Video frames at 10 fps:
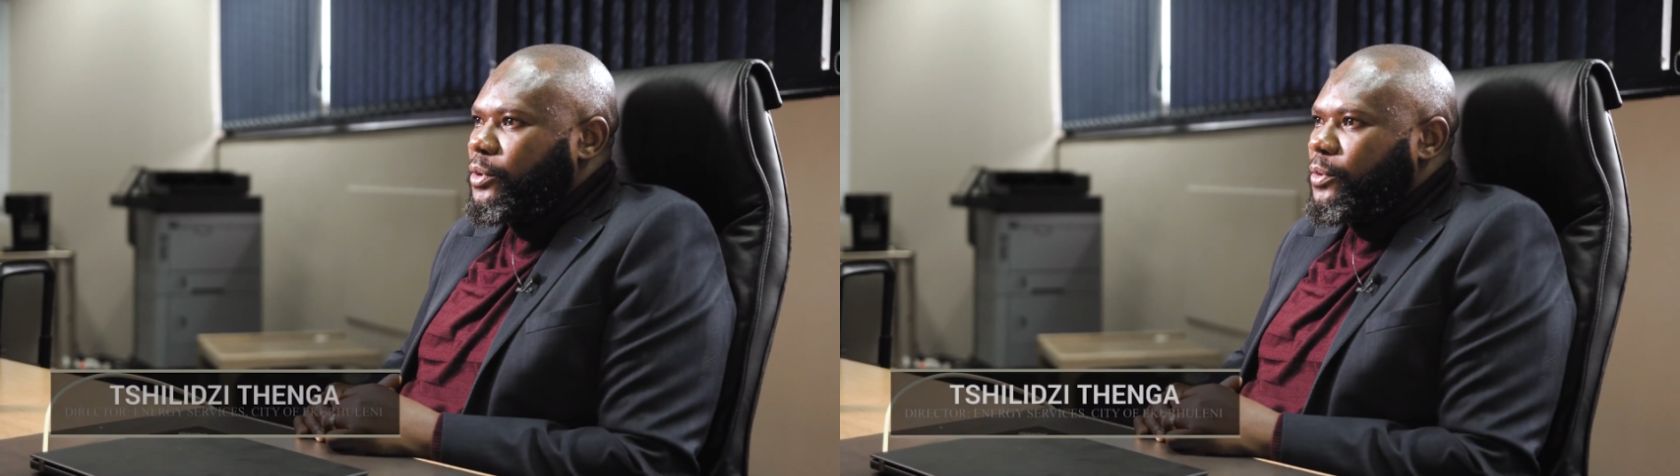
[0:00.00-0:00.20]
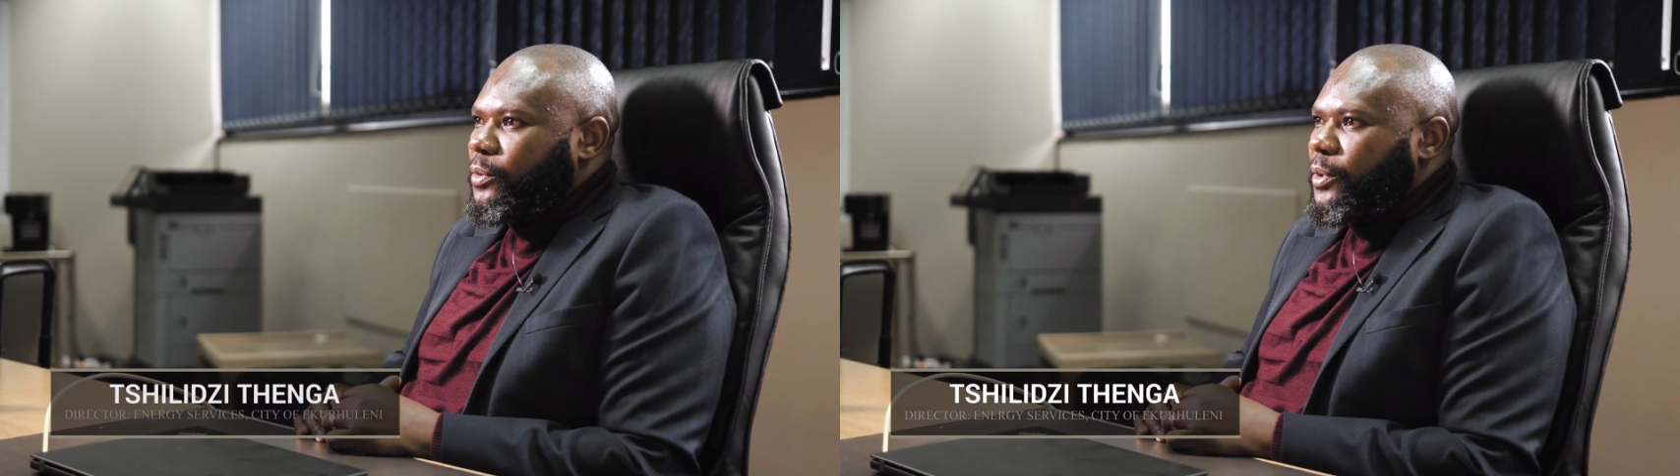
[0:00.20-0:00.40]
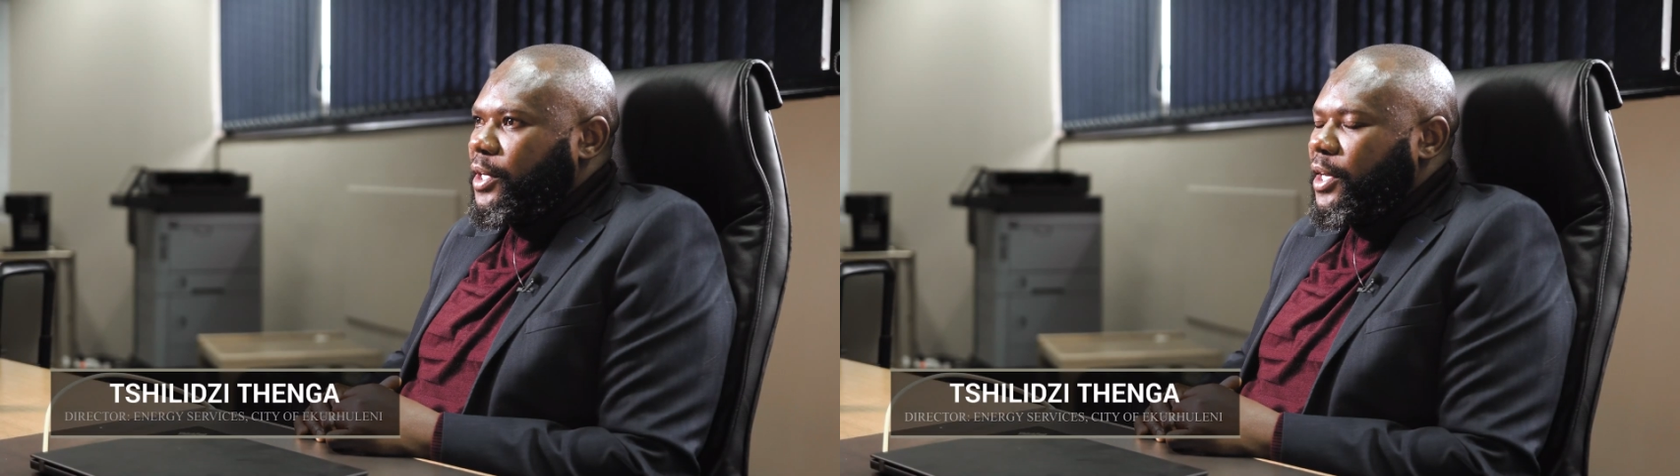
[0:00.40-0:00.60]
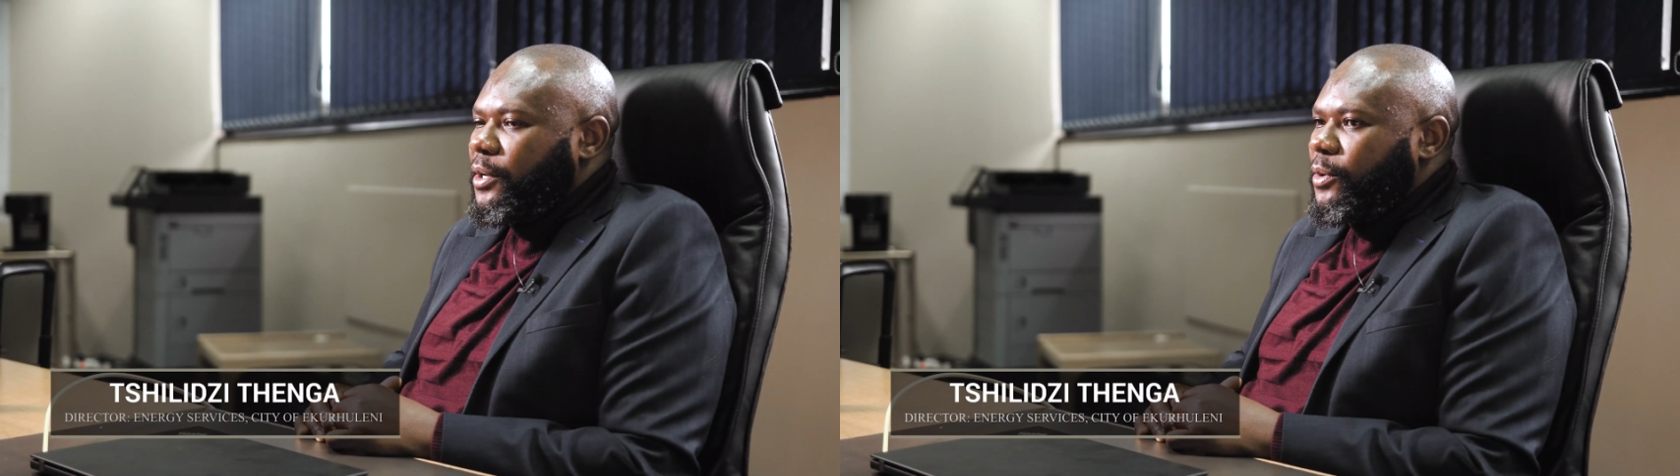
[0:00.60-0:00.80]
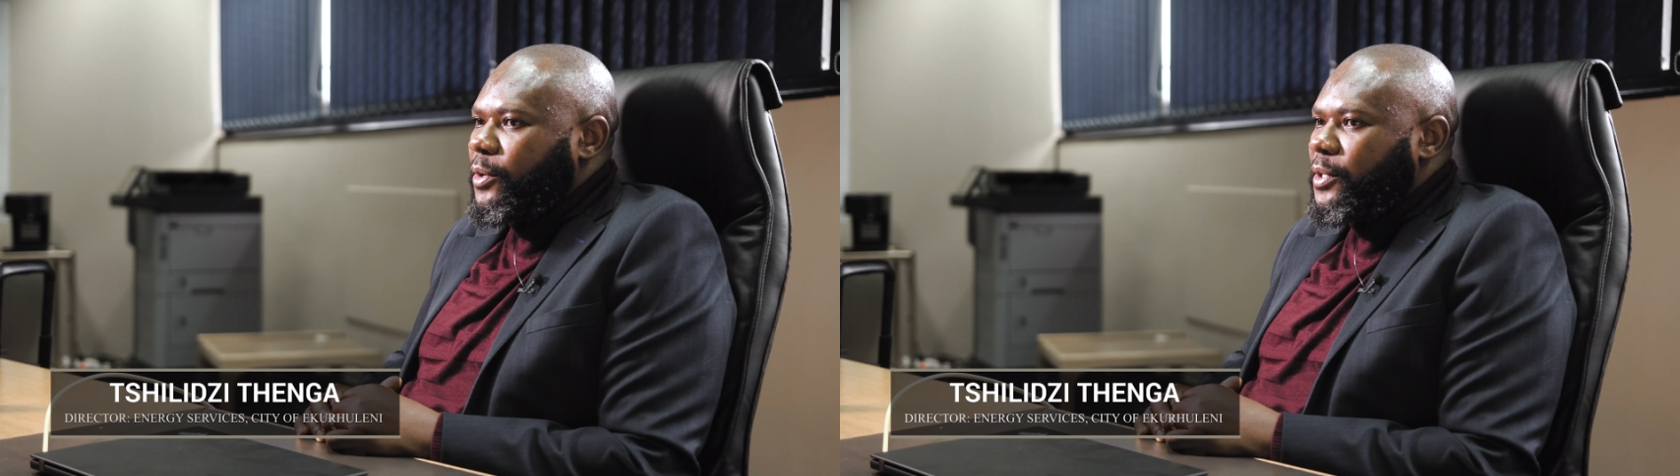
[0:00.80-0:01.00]
You
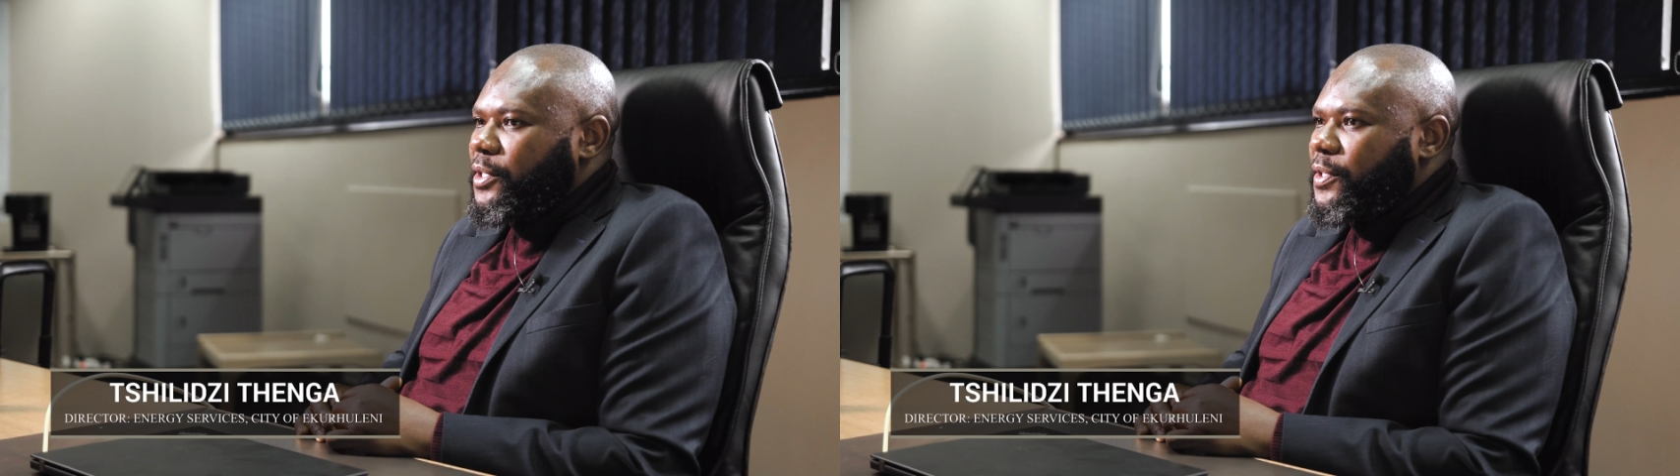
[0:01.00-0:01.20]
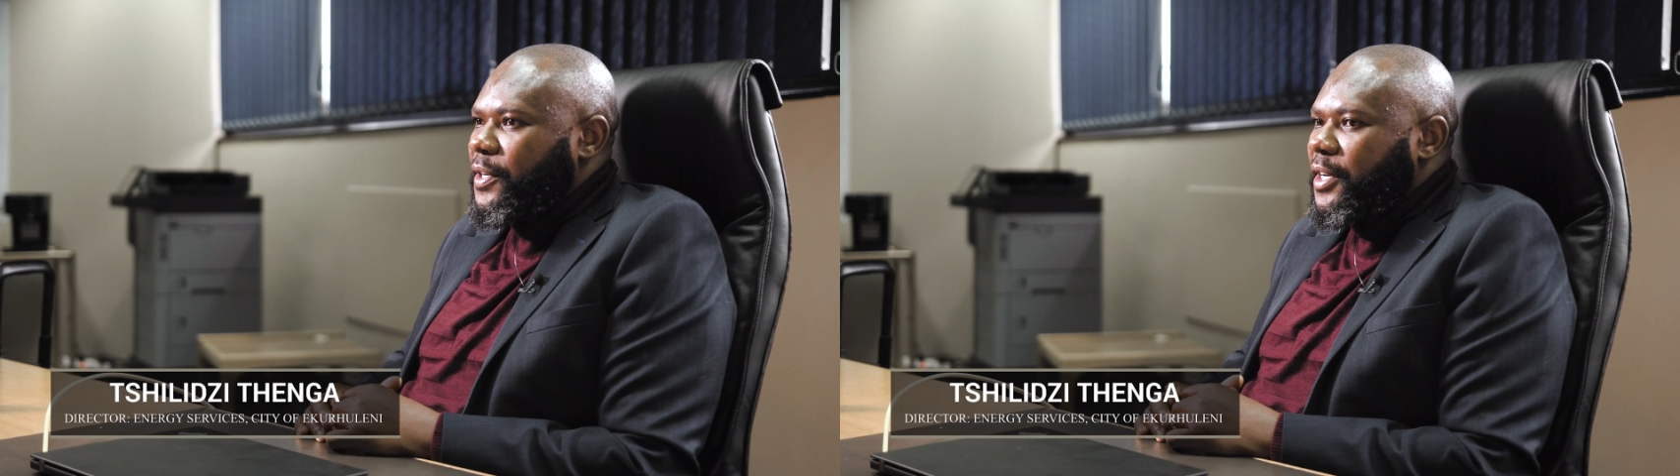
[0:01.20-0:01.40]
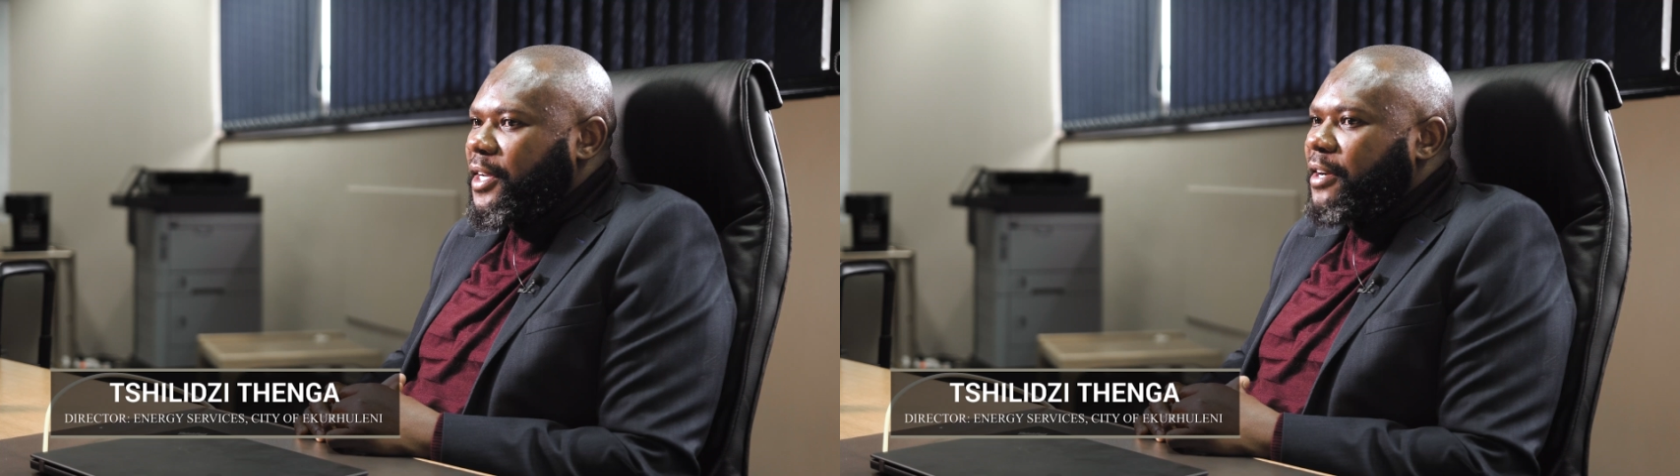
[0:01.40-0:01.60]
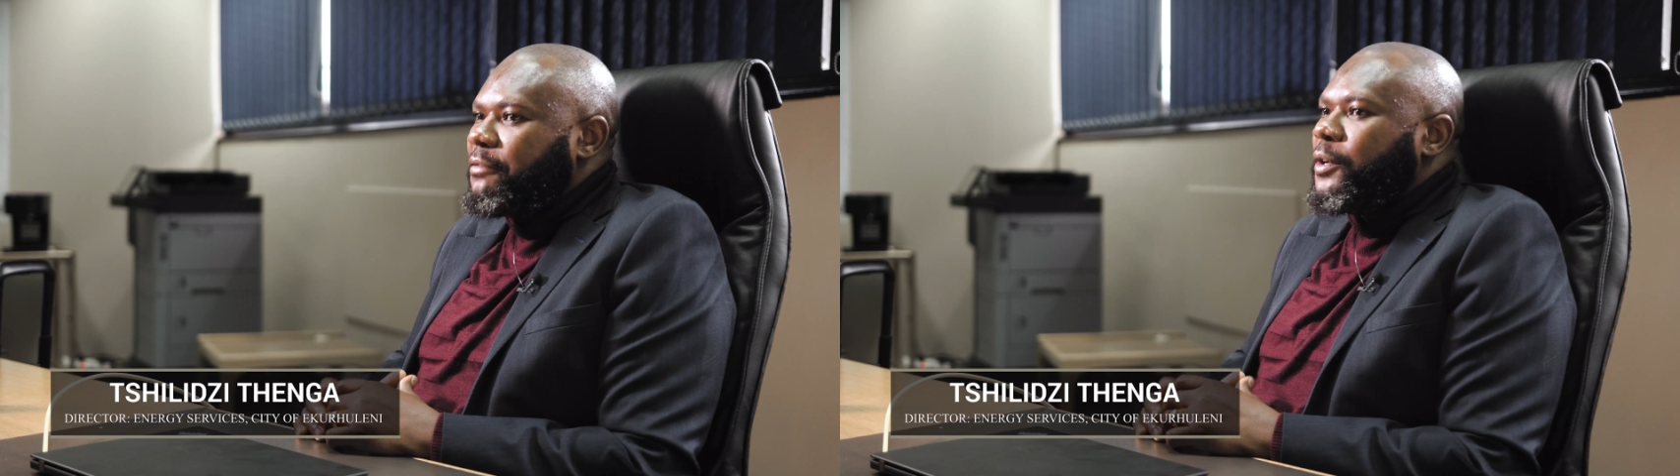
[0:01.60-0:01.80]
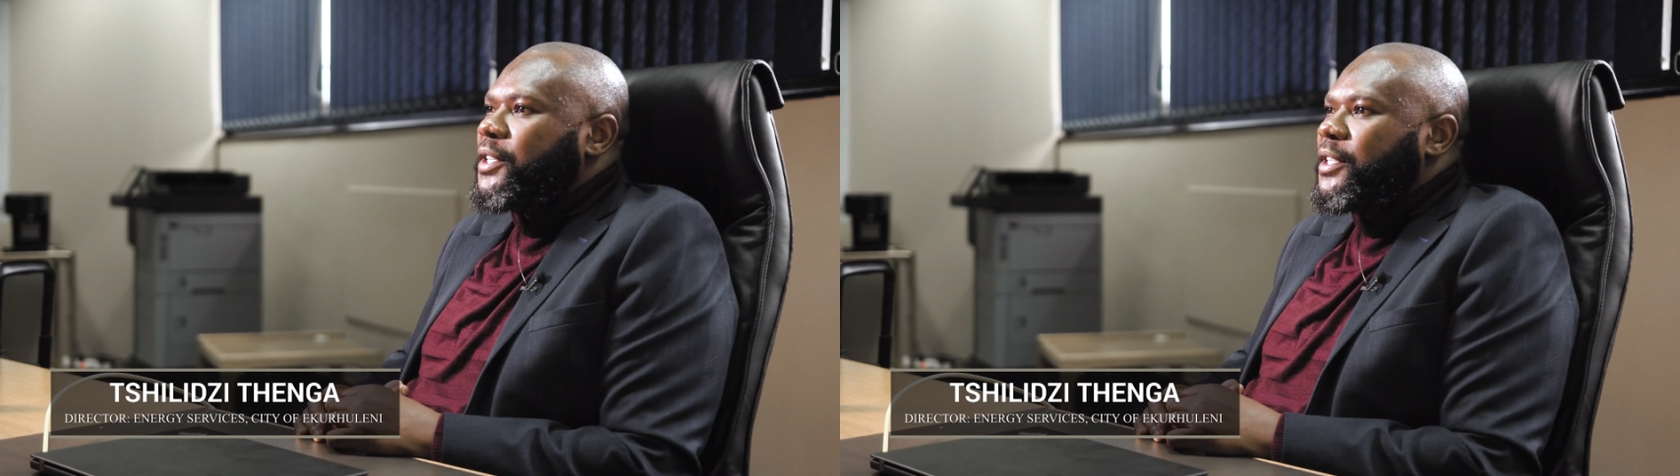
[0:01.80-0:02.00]
cannot really
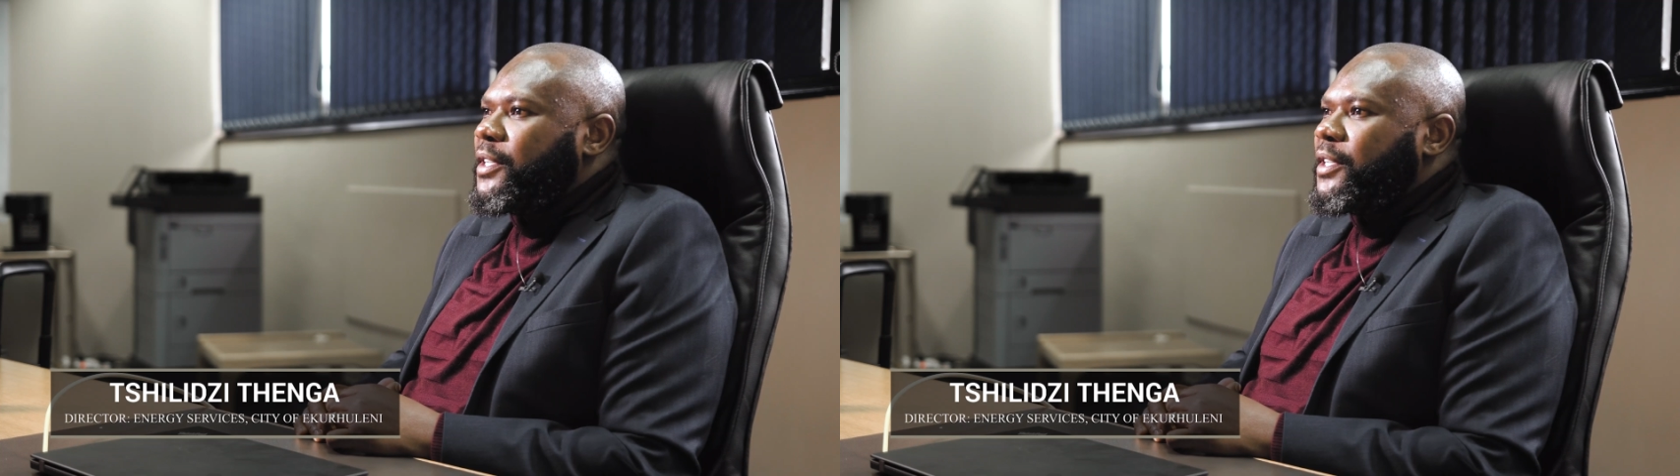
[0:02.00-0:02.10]
avoid it.